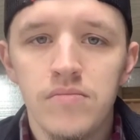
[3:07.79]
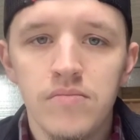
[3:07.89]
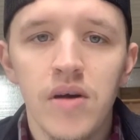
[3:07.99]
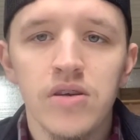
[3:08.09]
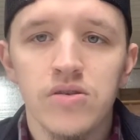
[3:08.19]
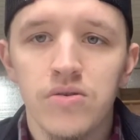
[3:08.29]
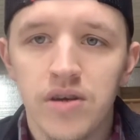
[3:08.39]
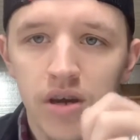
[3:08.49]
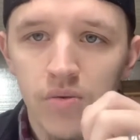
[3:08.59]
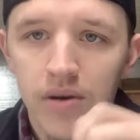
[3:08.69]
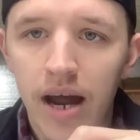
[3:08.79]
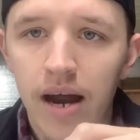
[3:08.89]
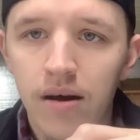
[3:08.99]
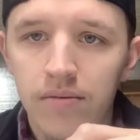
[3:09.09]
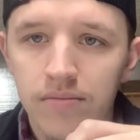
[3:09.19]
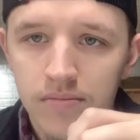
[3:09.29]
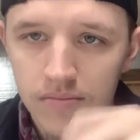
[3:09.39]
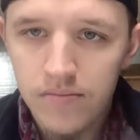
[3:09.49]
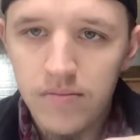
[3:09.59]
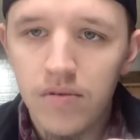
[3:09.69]
make sure they go down
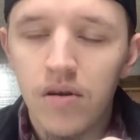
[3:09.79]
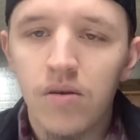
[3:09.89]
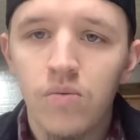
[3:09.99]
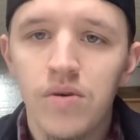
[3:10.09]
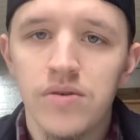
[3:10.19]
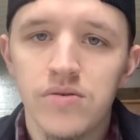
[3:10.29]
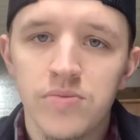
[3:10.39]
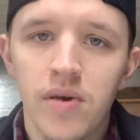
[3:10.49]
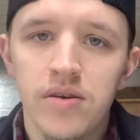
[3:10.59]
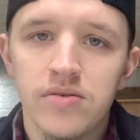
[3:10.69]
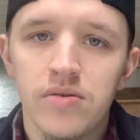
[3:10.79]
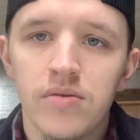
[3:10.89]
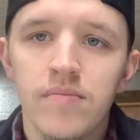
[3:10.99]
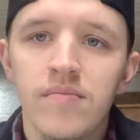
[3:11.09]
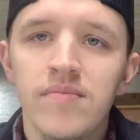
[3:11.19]
with your spacer.